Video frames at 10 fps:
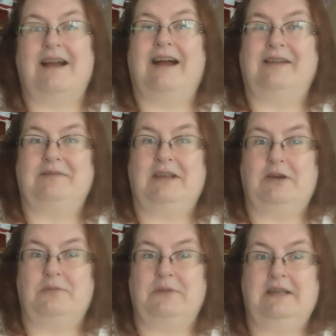I'm
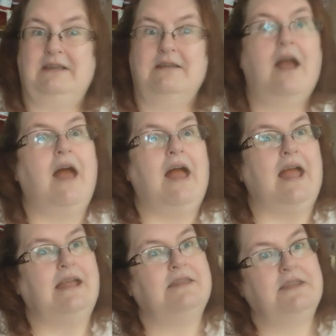Naomi
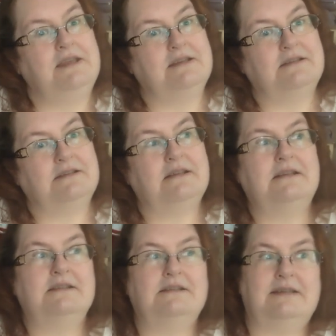and this
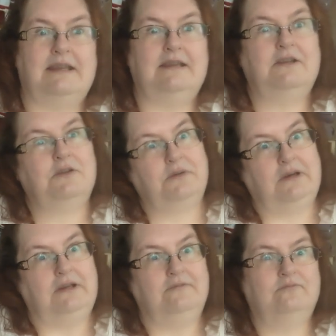is take
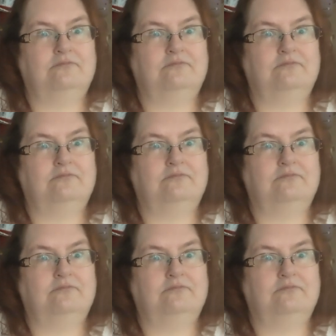three.